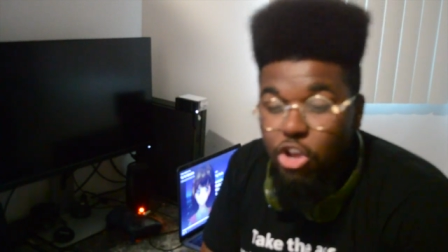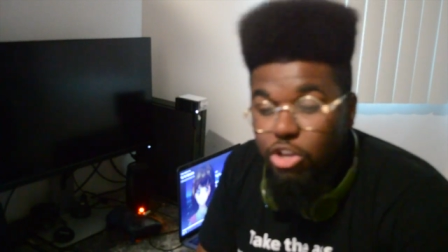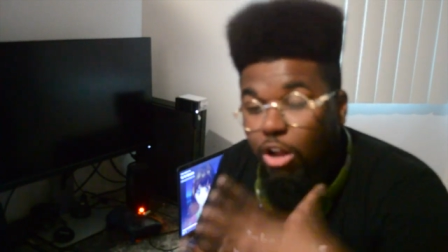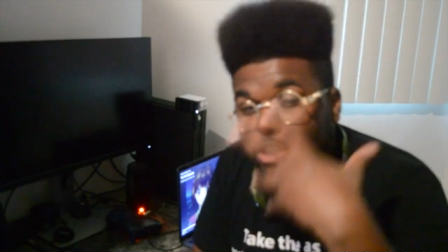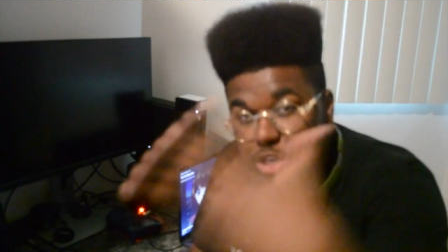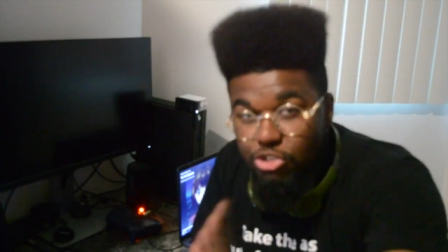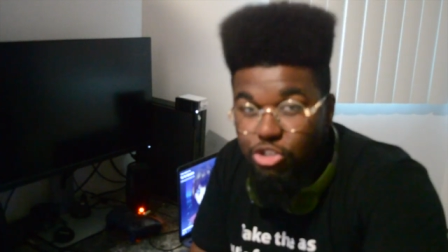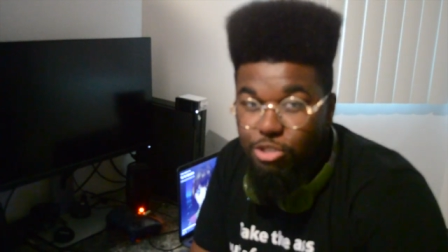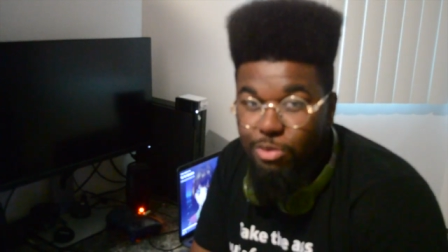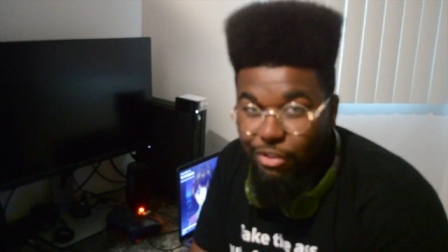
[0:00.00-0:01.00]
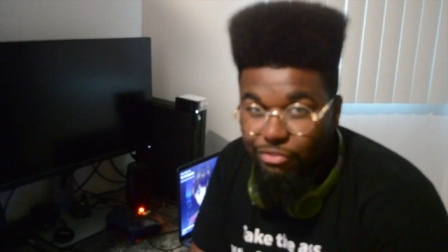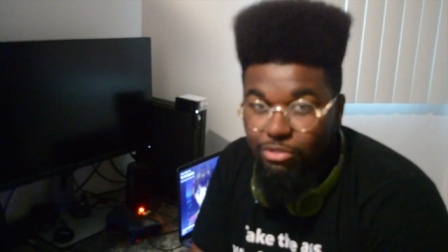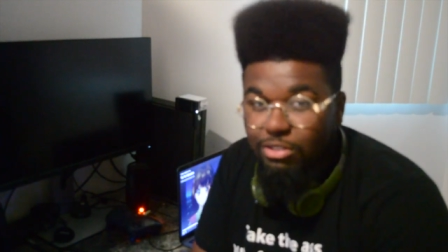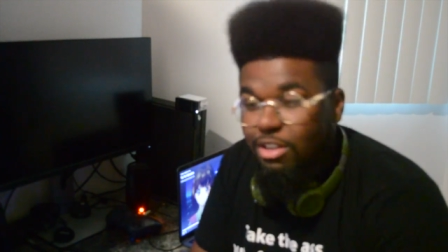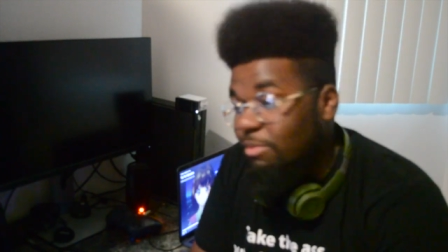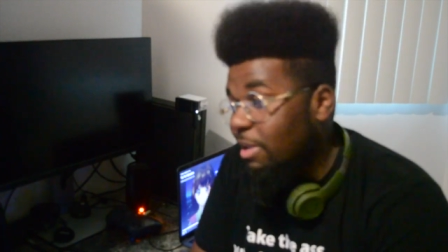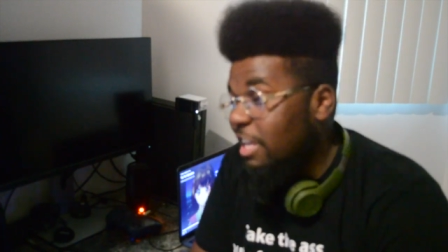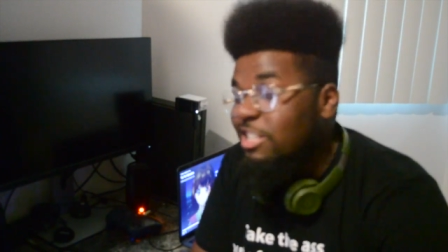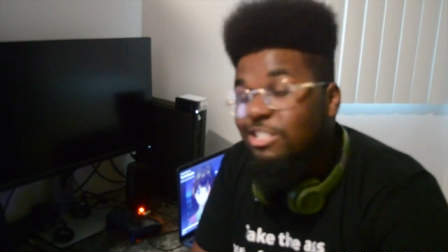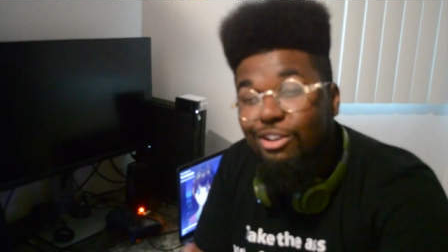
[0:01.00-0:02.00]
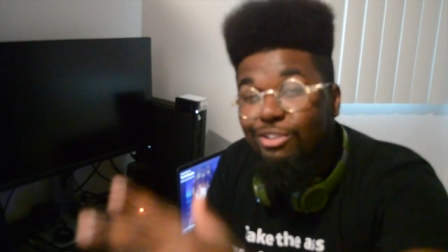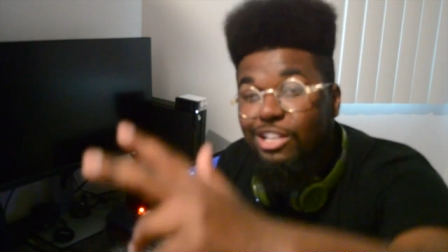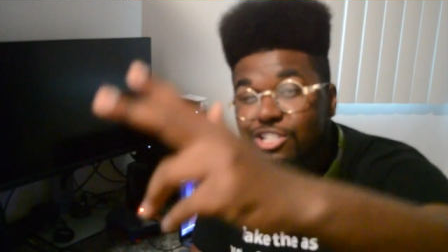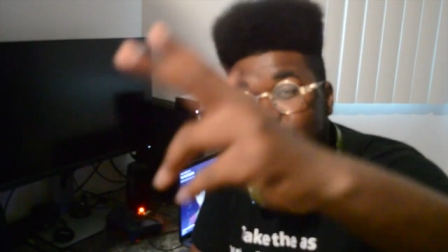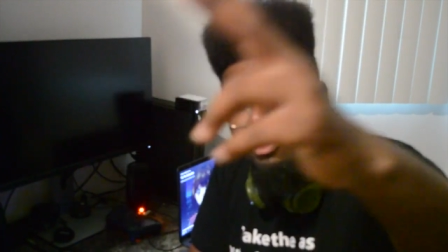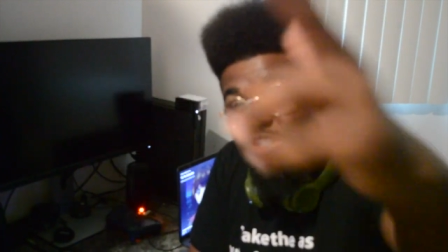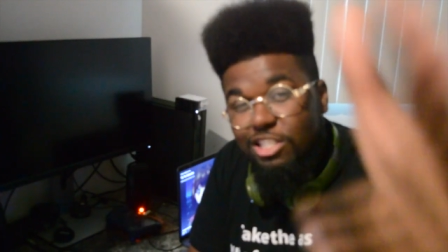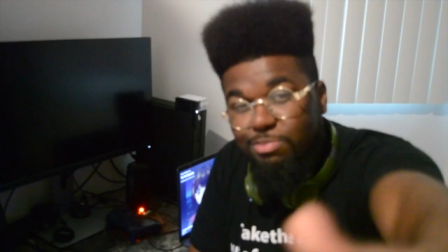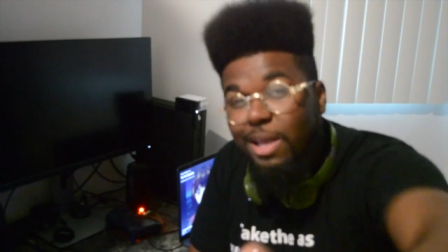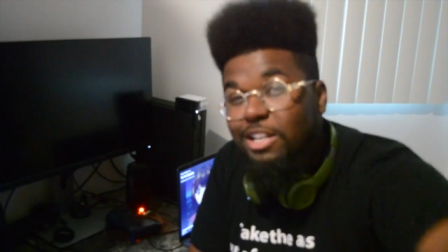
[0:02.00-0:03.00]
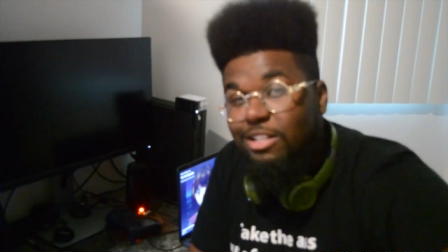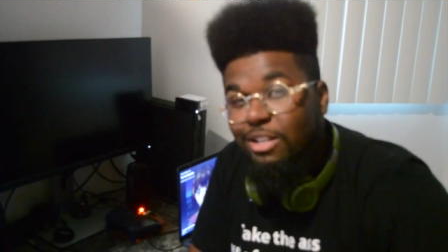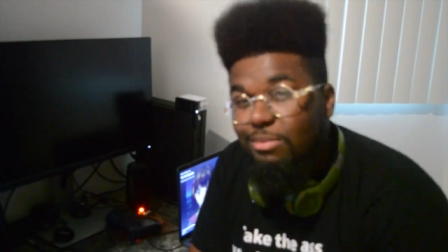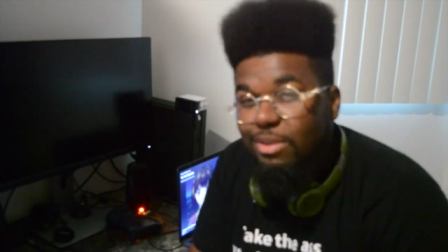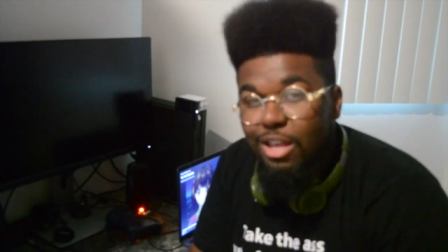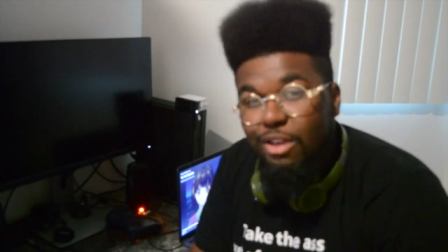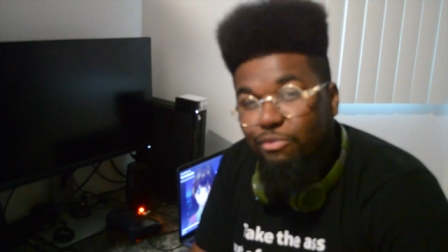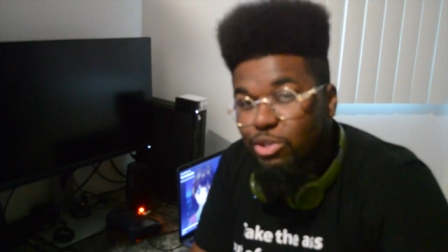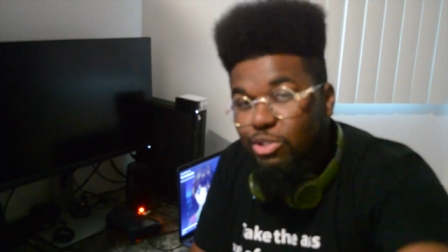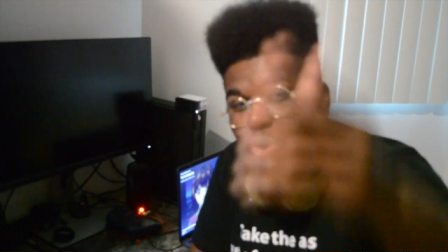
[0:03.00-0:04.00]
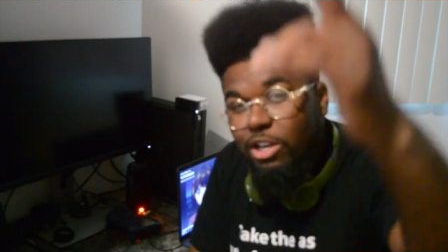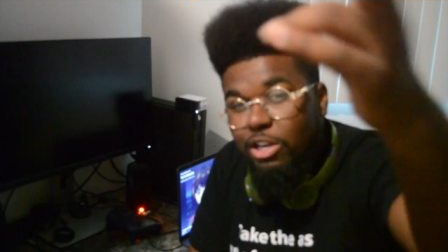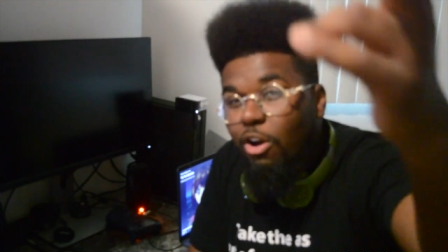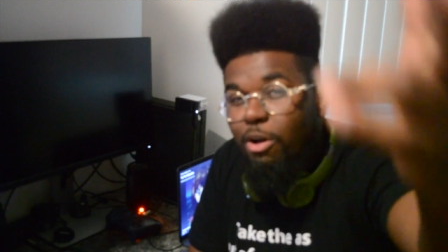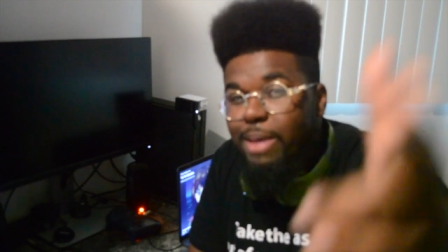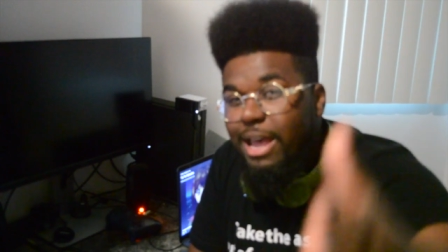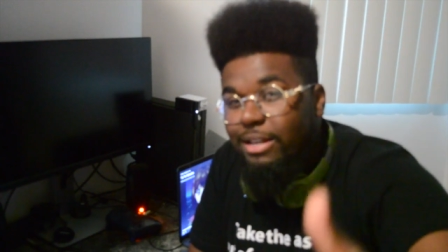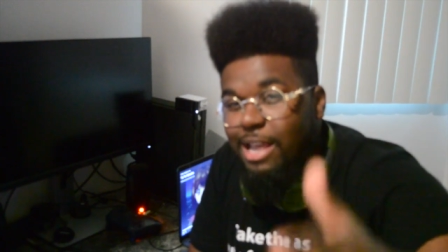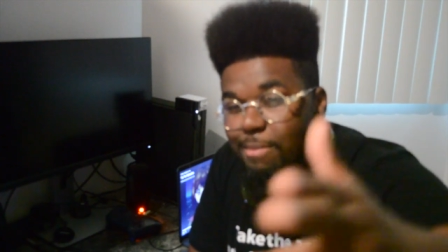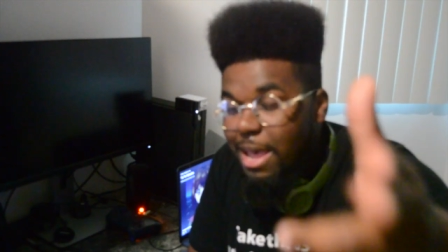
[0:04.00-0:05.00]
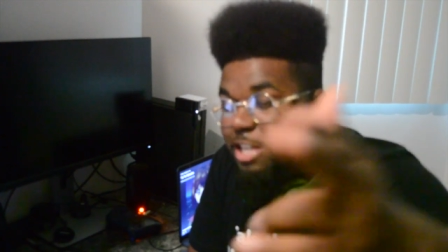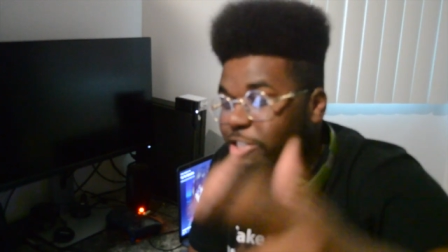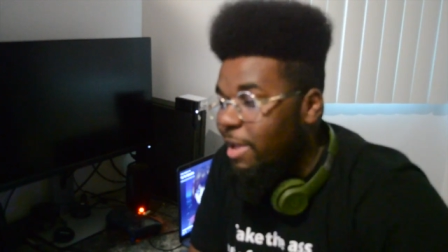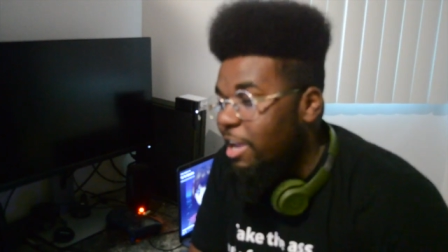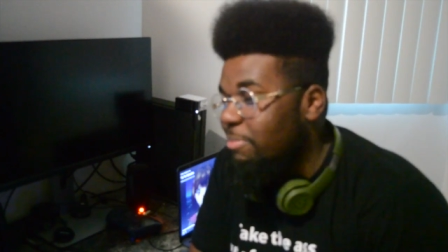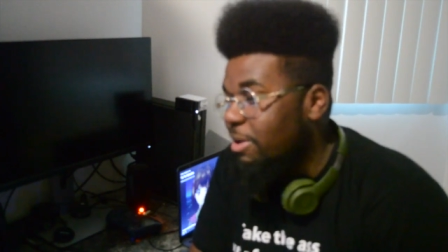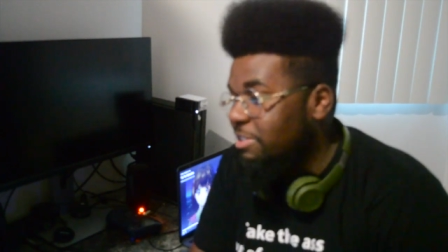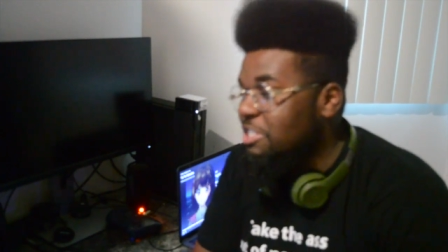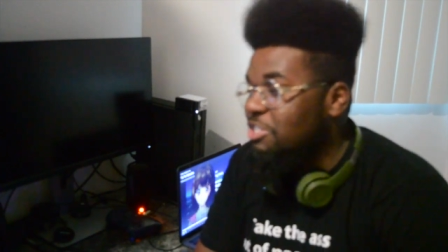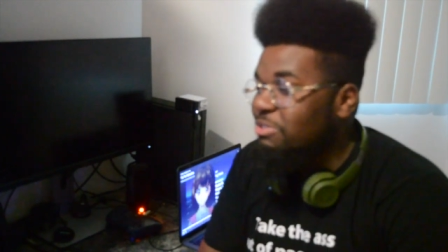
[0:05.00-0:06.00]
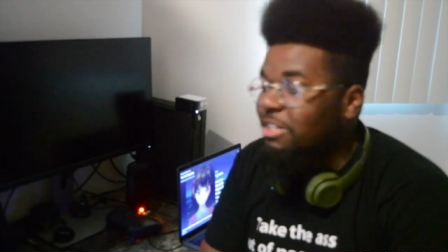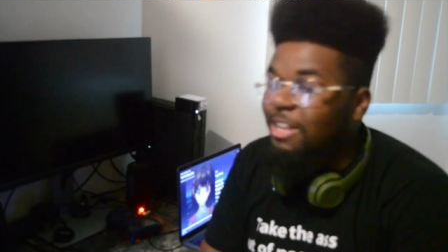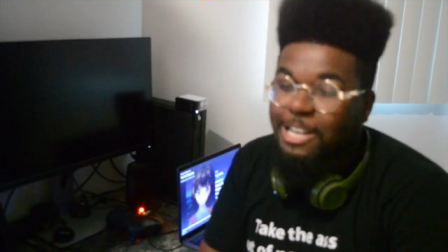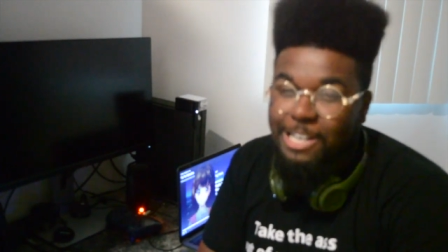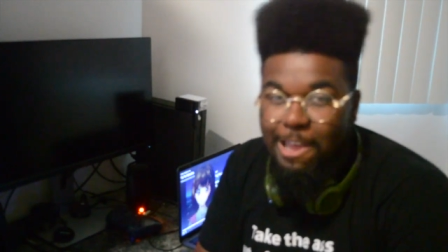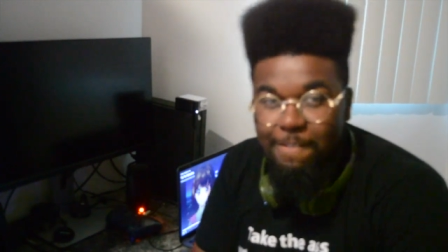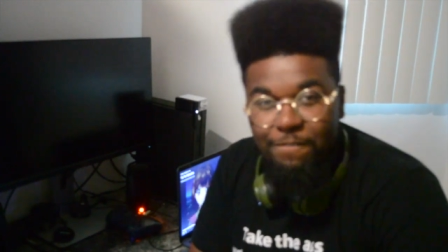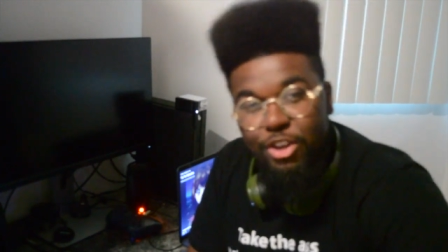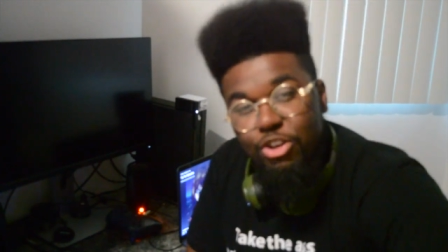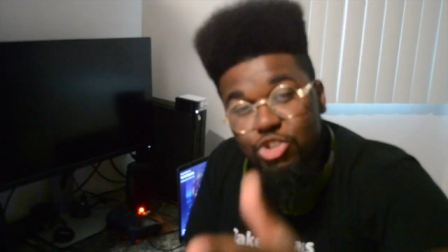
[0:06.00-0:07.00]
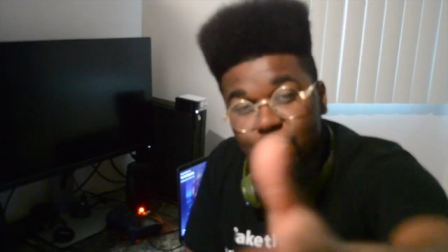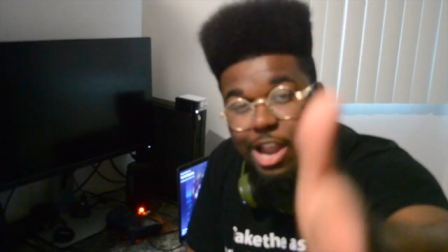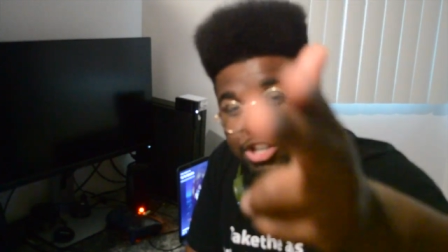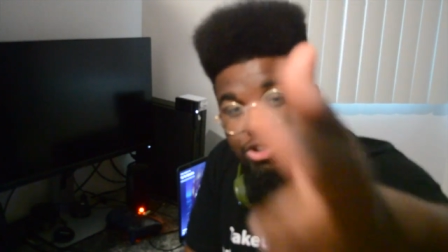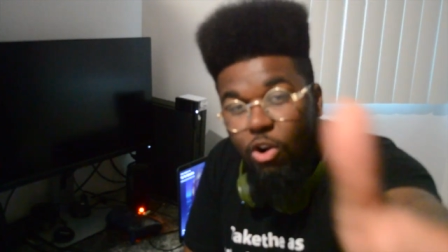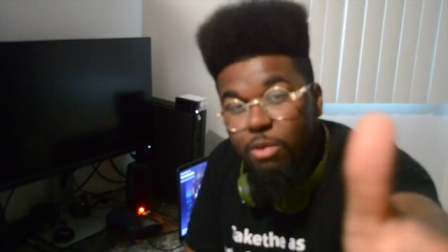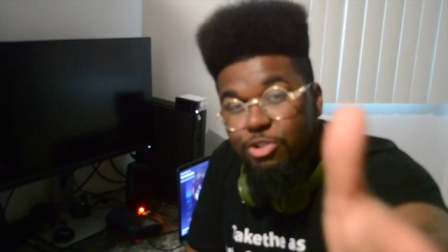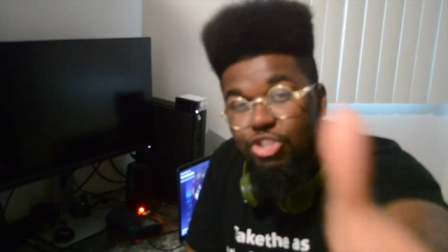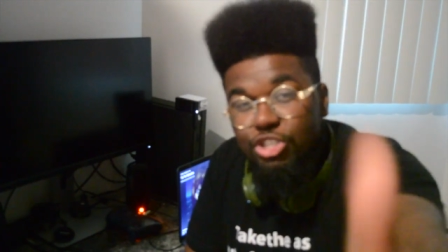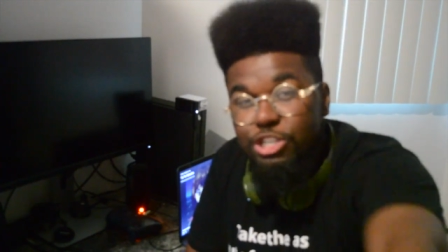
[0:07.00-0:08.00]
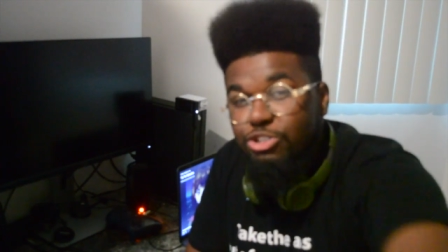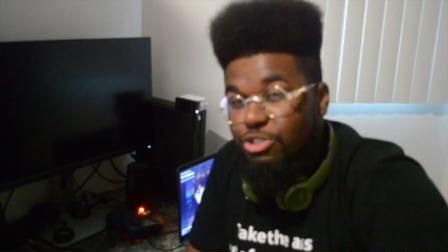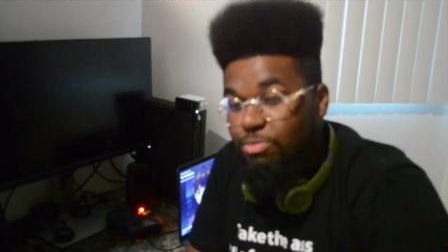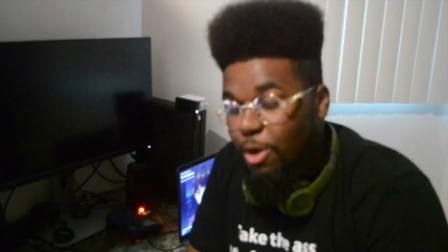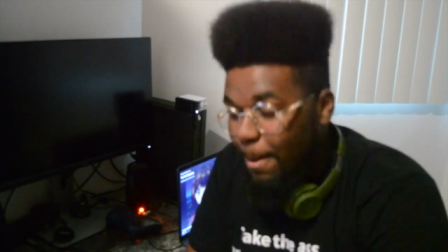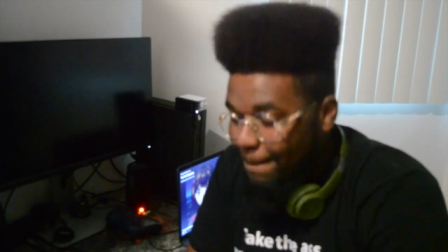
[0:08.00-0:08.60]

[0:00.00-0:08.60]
Y'all disrespectful. Man, he should have suspended them for talking all that mad smack about their student like that. Trash garbage teachers, bro.